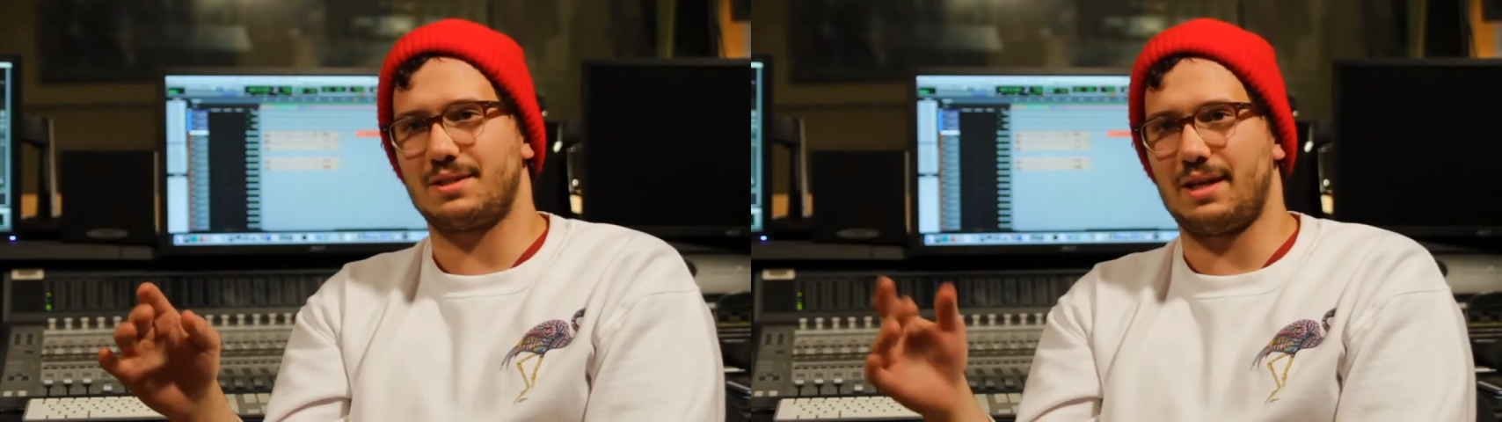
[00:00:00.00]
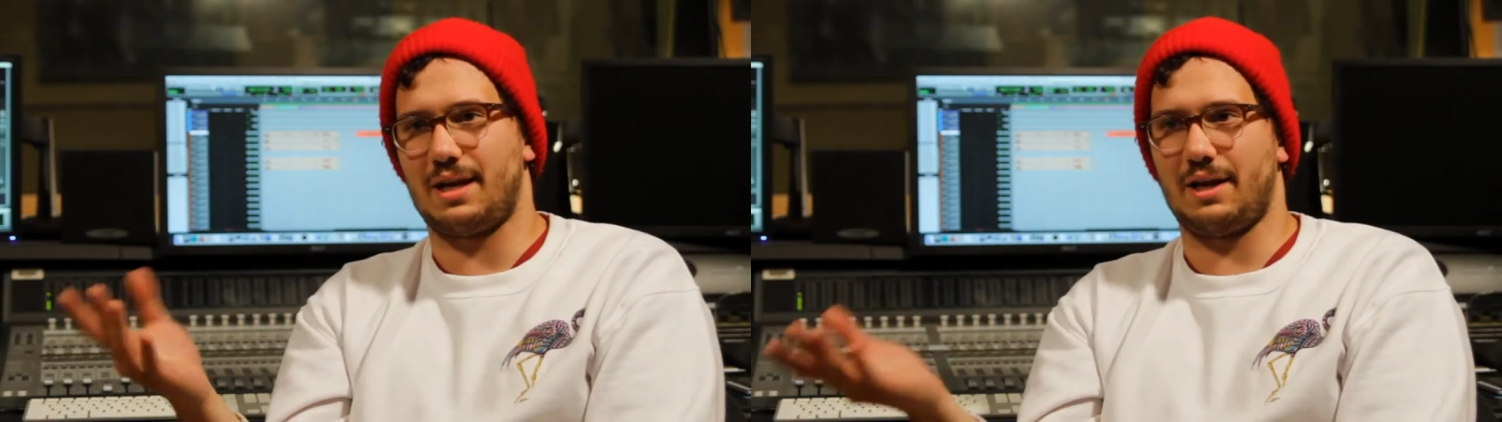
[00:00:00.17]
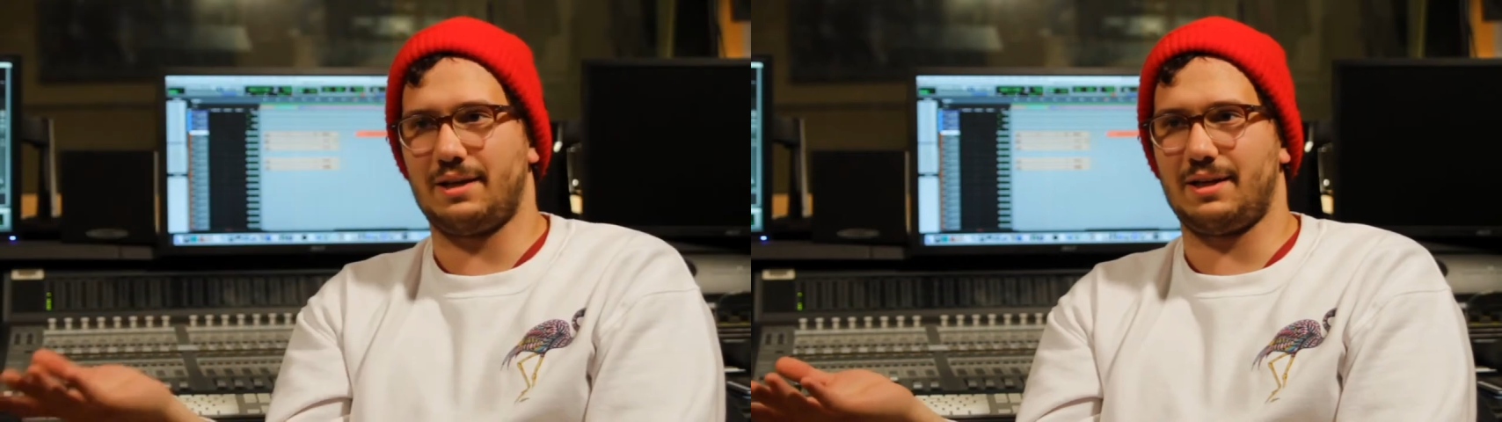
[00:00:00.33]

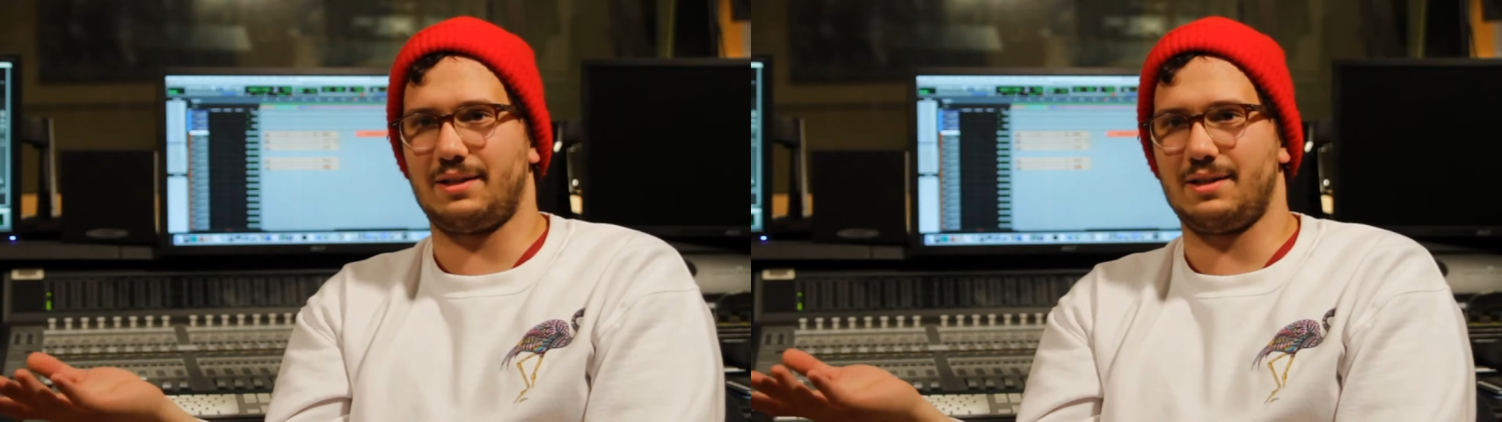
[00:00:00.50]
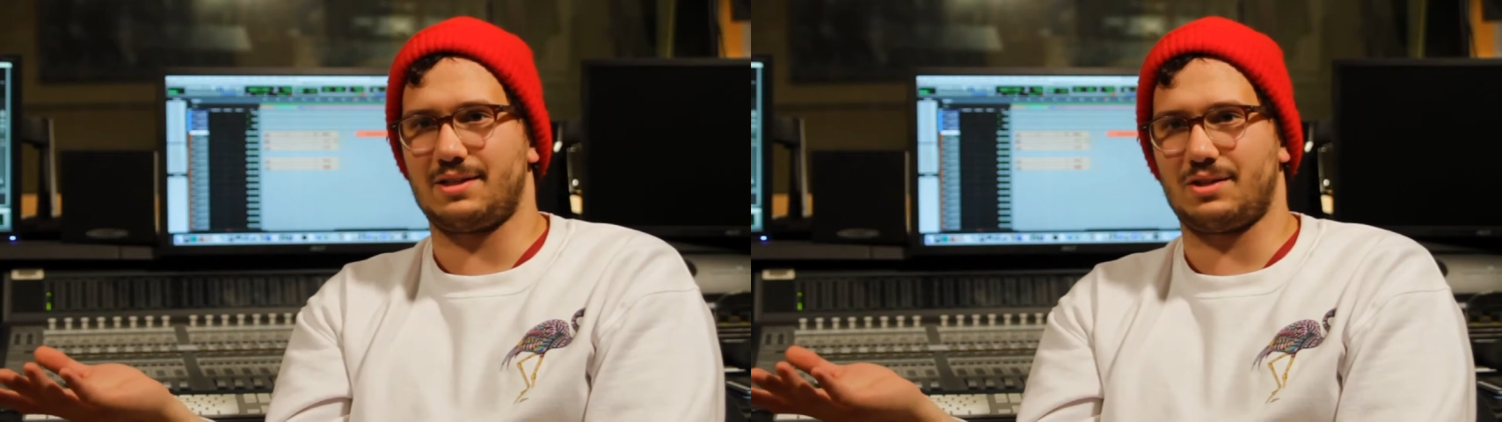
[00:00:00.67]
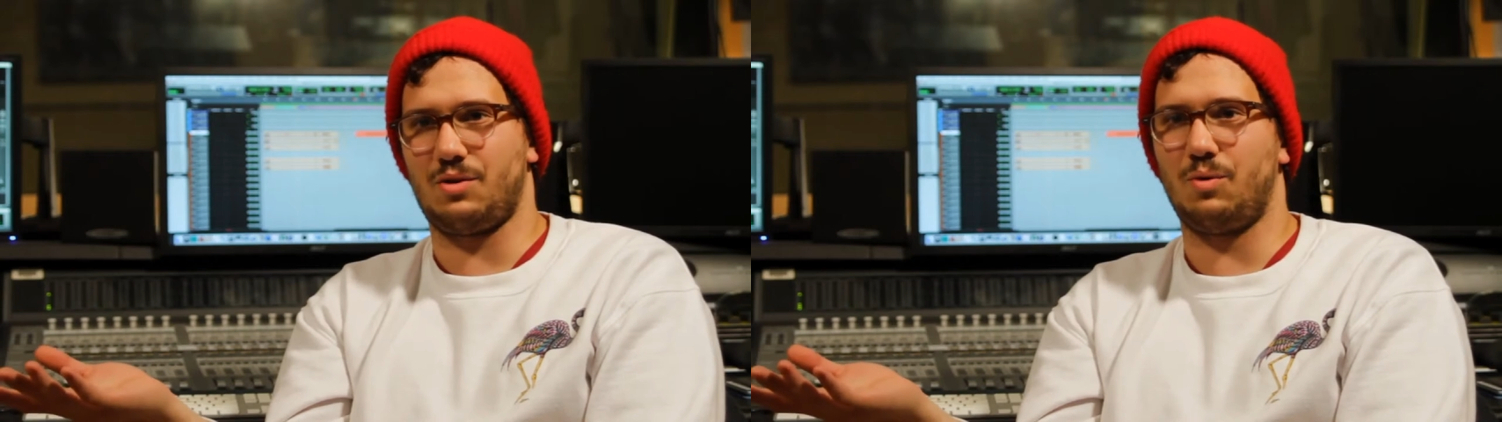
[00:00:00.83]
that I get
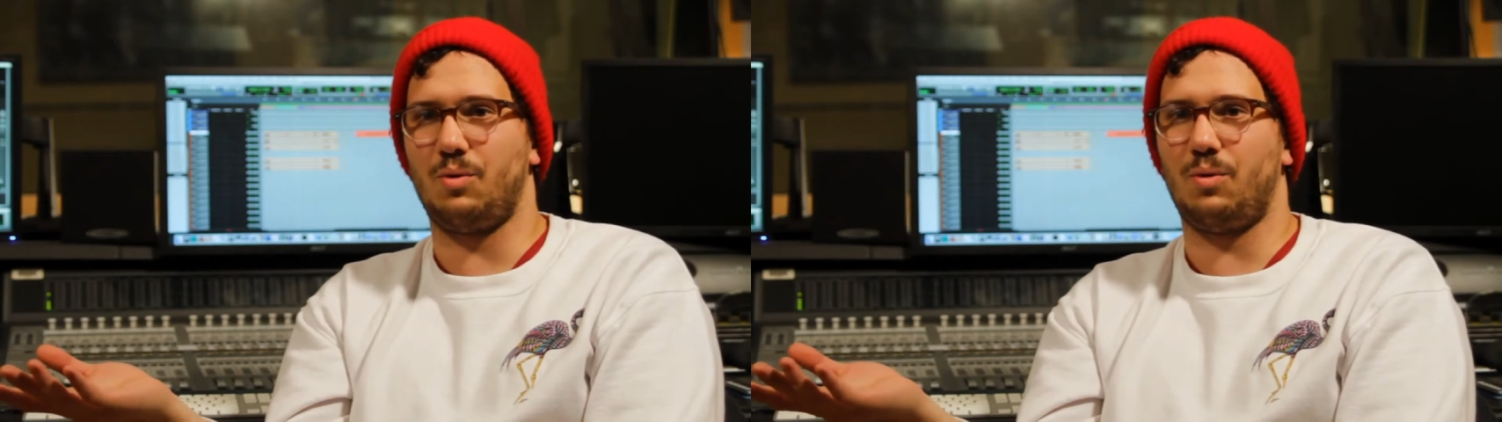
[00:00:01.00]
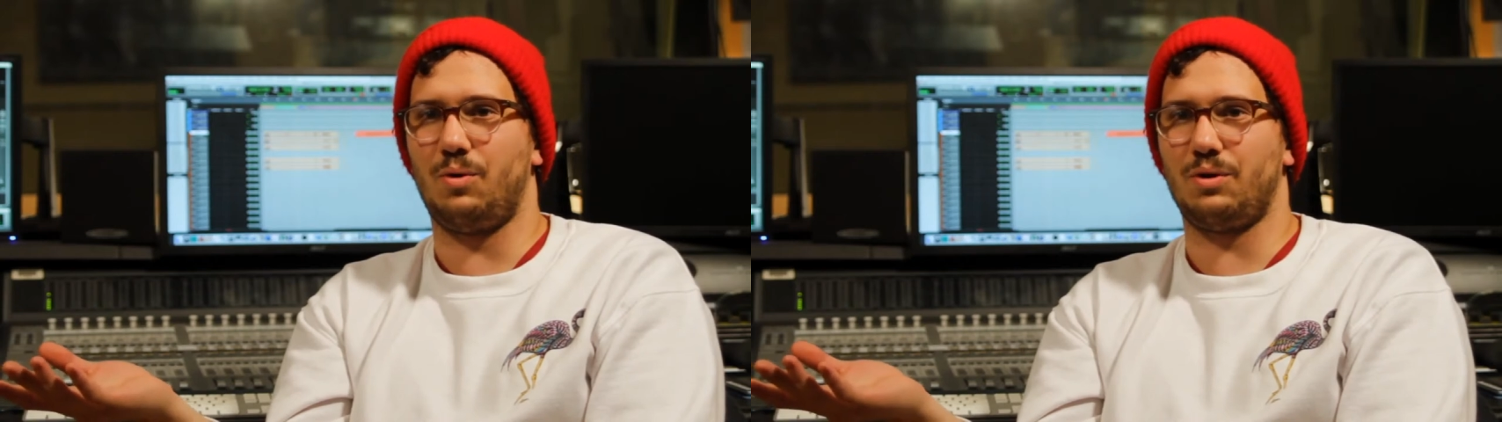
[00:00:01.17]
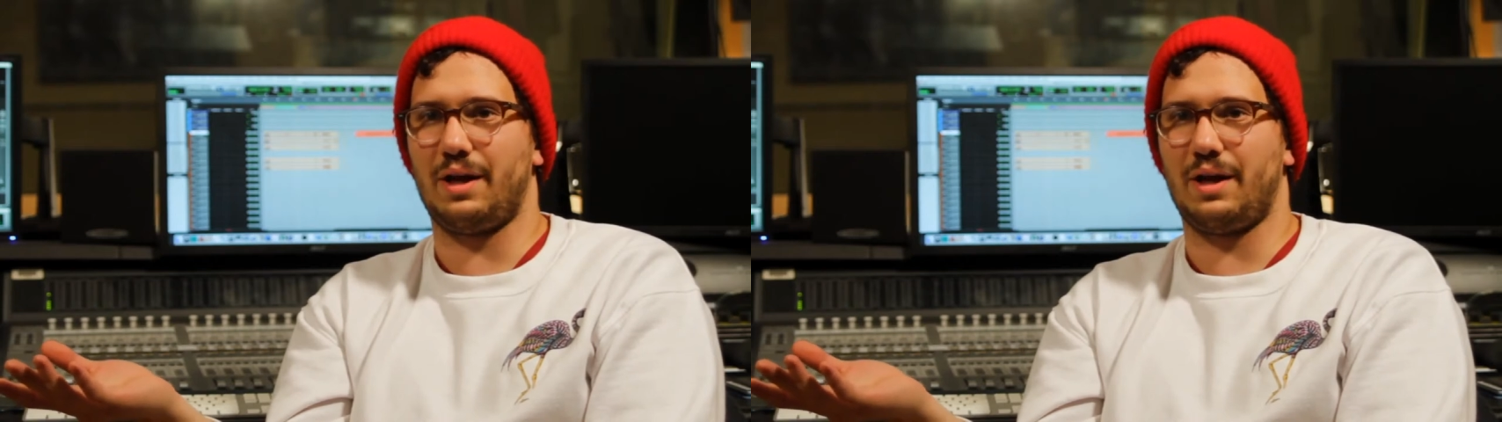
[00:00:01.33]
this cool,